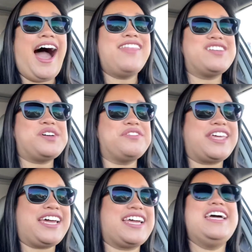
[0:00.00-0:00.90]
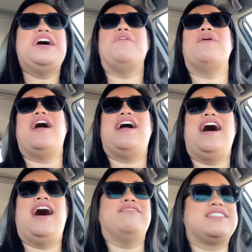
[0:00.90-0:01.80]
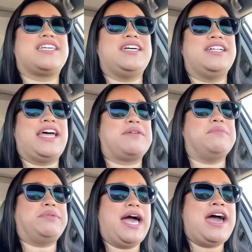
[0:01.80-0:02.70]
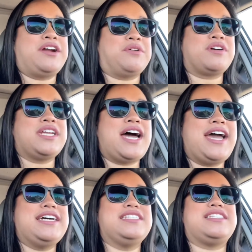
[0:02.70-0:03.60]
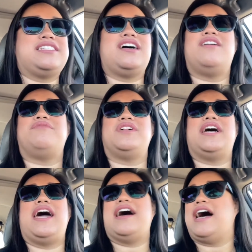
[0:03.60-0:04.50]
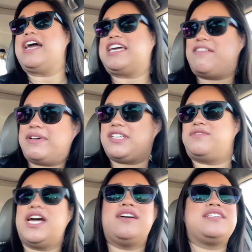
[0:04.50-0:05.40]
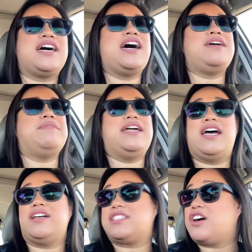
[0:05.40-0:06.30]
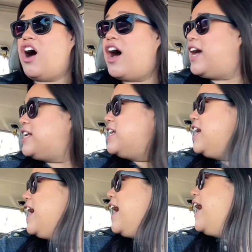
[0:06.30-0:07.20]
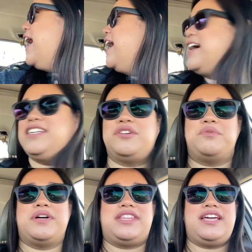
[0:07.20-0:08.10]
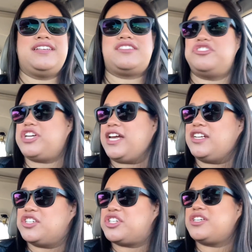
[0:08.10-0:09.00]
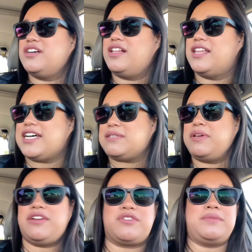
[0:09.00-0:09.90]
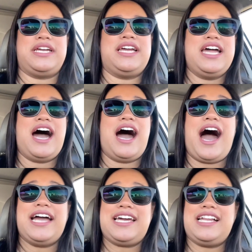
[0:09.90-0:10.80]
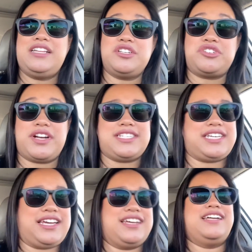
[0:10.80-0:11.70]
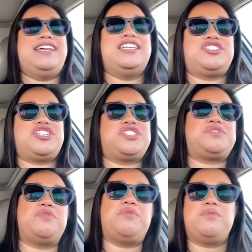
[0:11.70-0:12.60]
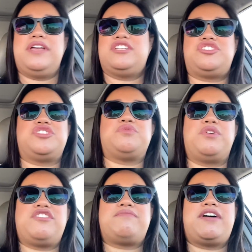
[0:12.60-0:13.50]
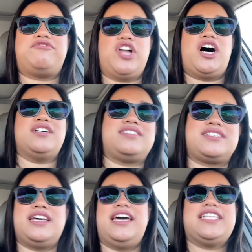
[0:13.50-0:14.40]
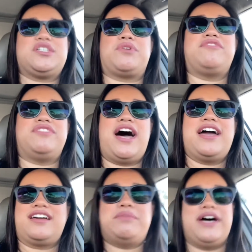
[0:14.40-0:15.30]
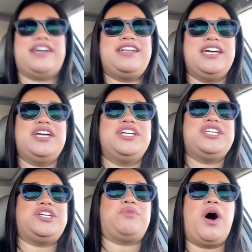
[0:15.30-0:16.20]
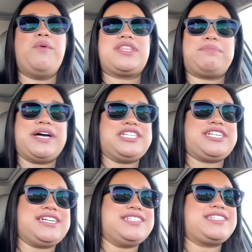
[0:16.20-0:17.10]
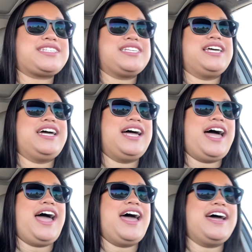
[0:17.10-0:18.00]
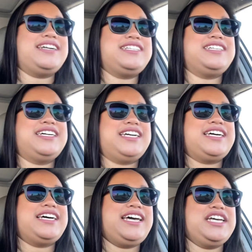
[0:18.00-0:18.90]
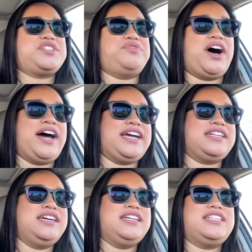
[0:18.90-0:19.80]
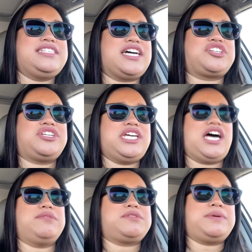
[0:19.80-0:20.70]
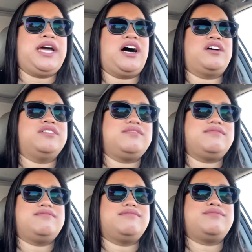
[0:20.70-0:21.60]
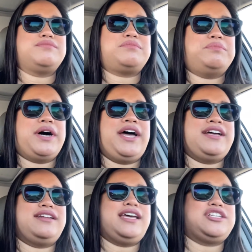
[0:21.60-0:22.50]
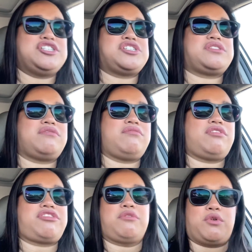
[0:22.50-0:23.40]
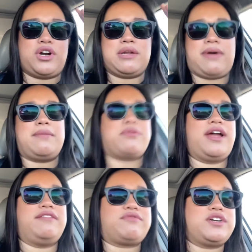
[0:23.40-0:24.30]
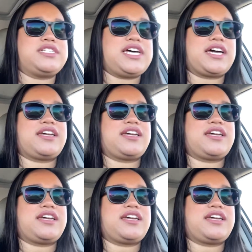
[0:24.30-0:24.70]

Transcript: I had this whole thing where I was gonna like plan and organize and stuff while I had I gave myself downtime and now it's gone. And when things change last minute for me, I get a little stressy. It's just it's just one of my flaws. It's a red flag. But you roll with the punches and it's fine. This actually helps me out, but it just thwarted my brain for a sec.